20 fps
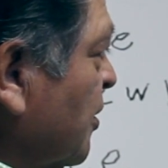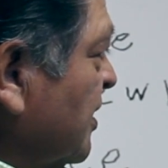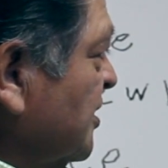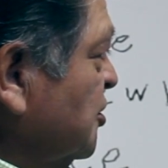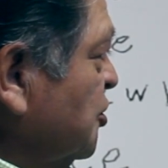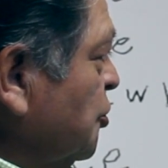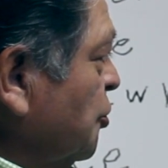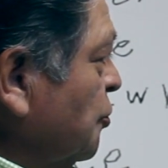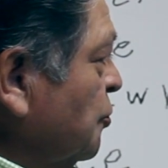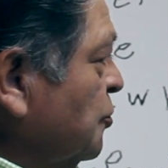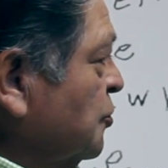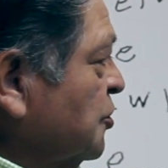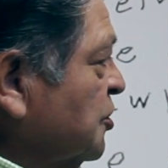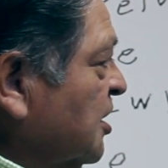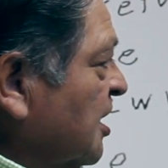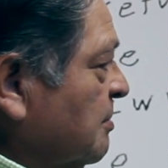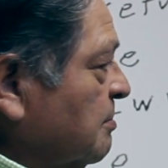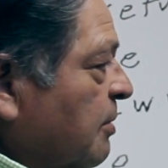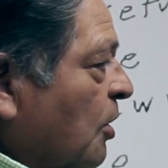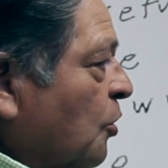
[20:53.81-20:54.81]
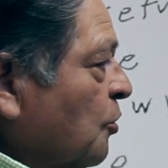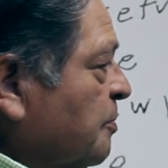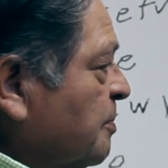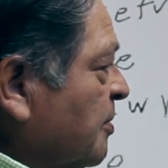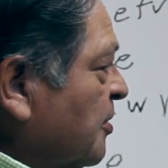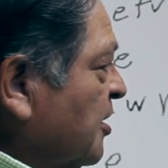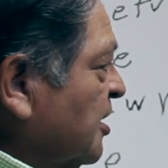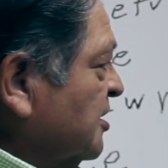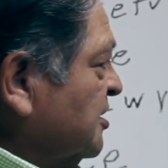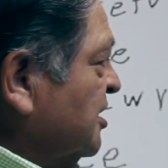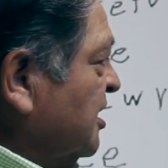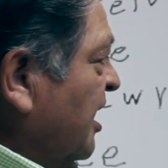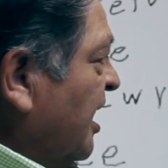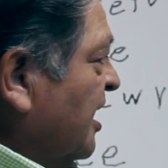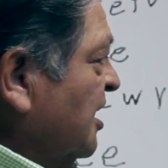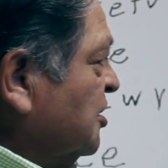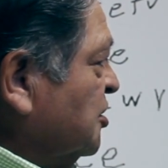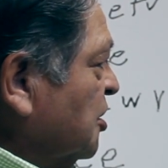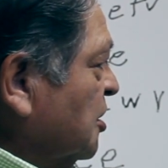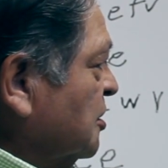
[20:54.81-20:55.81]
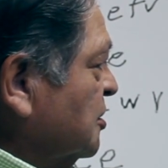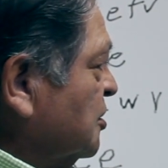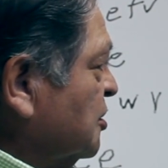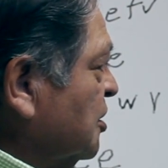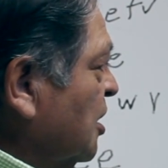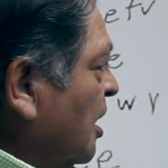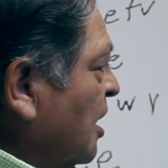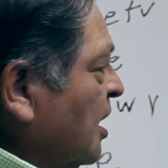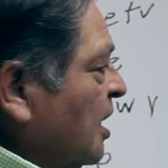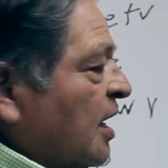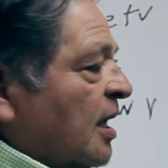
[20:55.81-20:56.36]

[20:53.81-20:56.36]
it's used in both pronunciations.